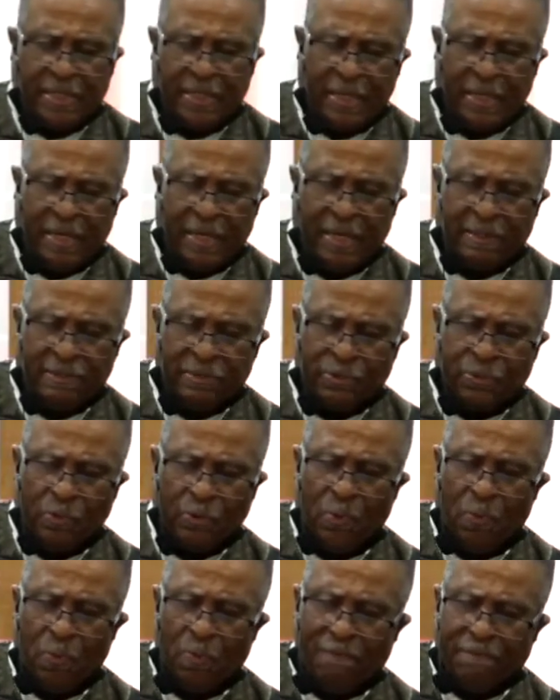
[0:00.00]
uh,
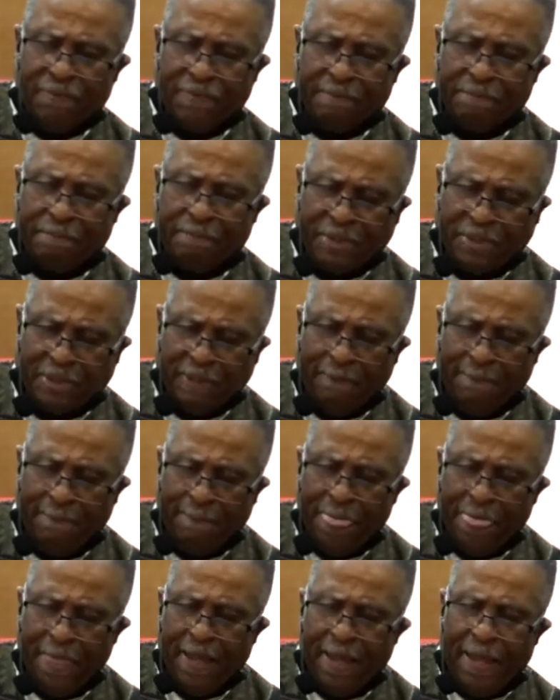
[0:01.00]
Zoom with the bishop.
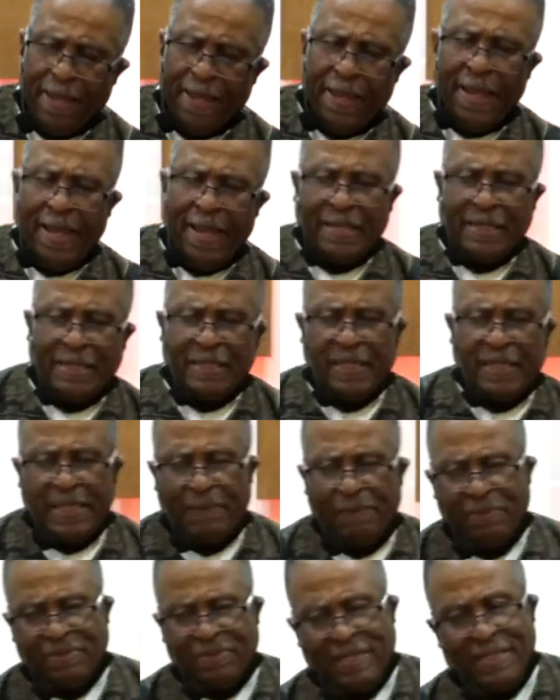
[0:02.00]
And then there
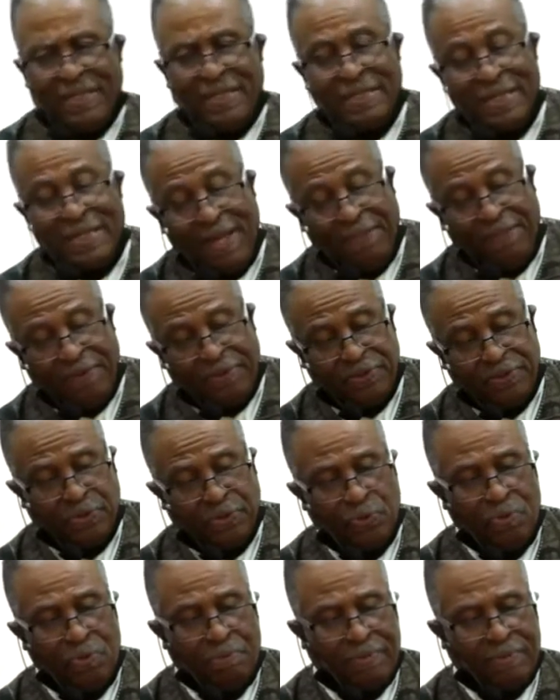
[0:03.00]
was another
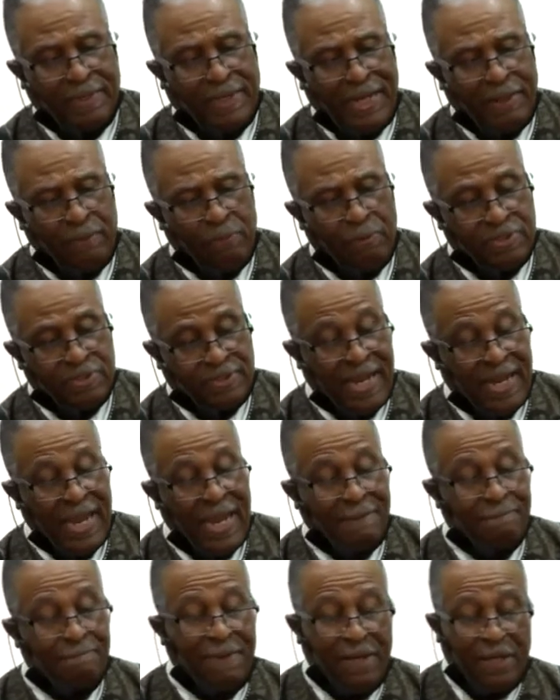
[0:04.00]
Zoom that I was to
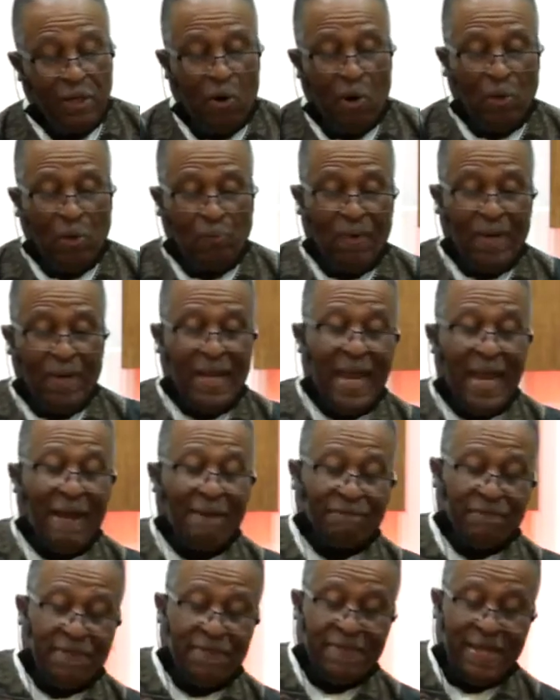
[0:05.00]
have been on right
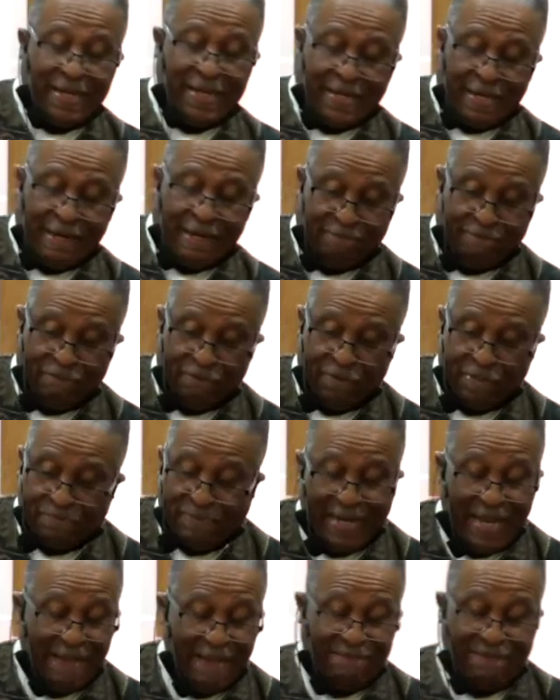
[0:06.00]
after that conference,
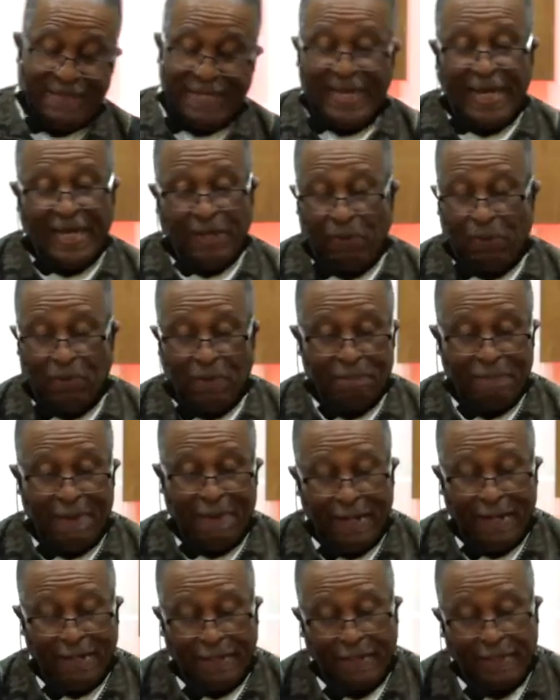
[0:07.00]
but I forgot all
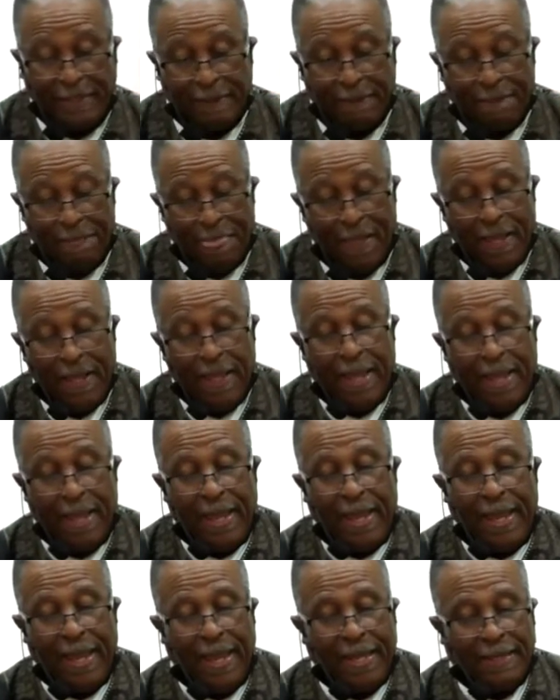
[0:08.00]
about
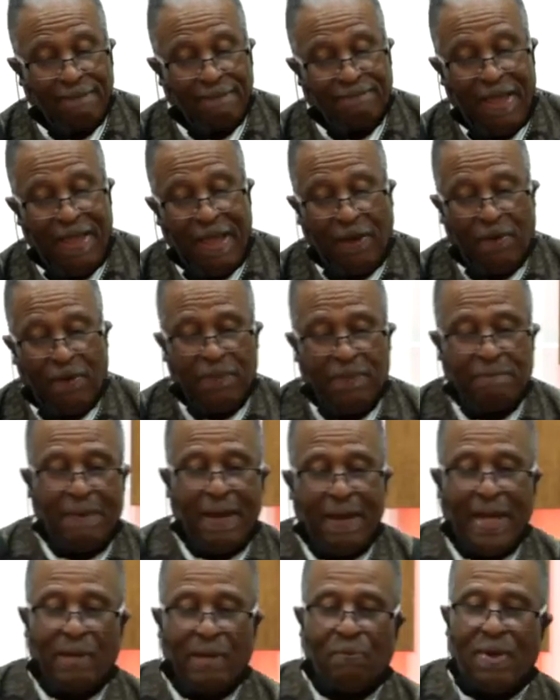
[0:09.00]
it. And the fact of the
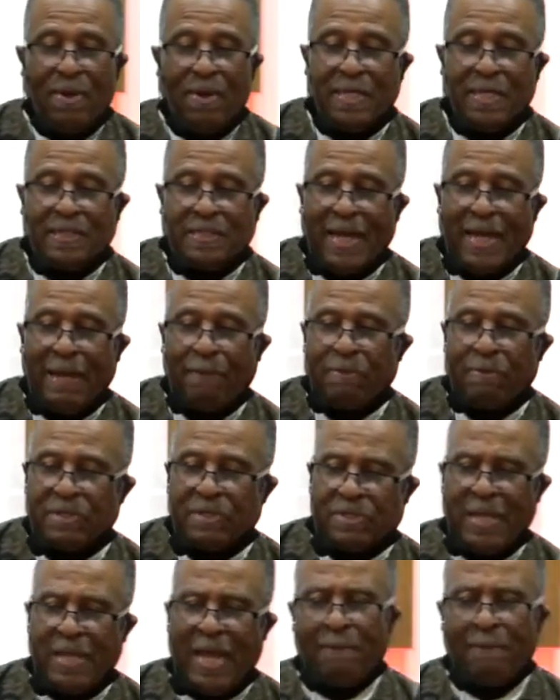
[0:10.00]
matter is, I
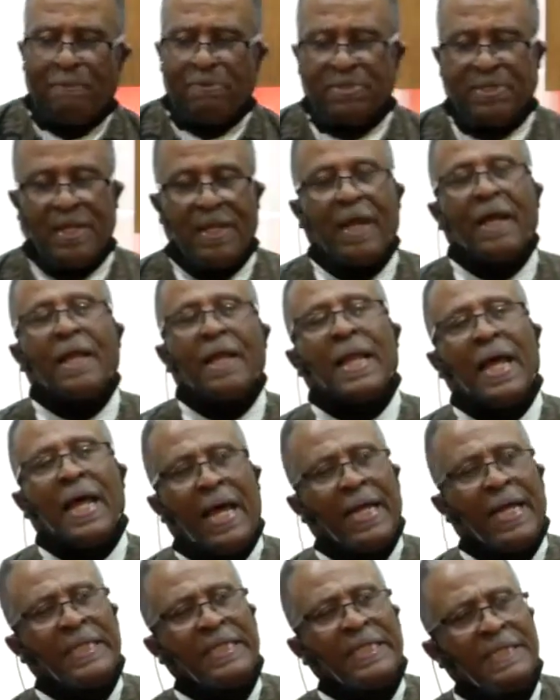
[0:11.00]
was I was
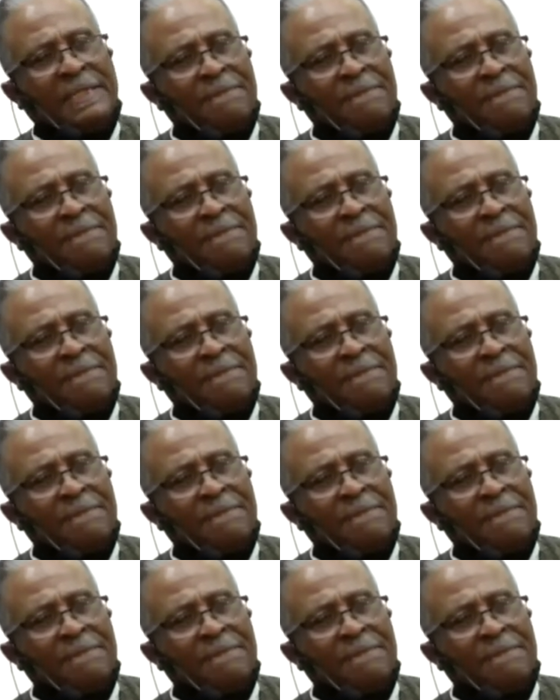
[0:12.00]
inclined,